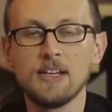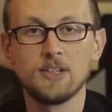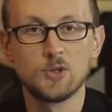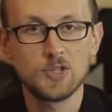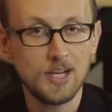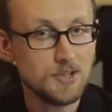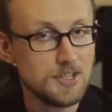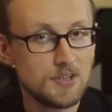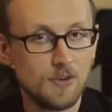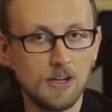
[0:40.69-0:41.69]
In
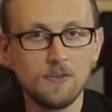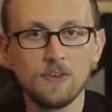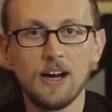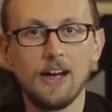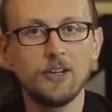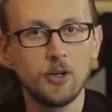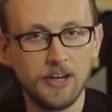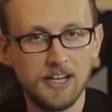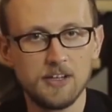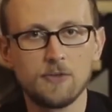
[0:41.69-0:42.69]
2012, I
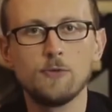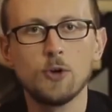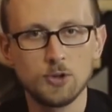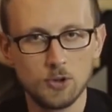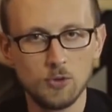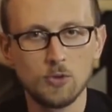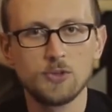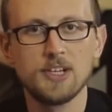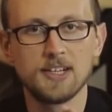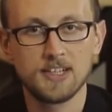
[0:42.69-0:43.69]
created
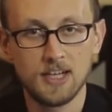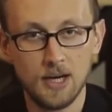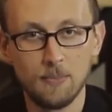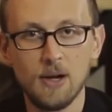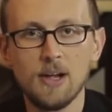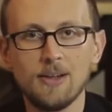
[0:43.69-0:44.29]
photoguru.com,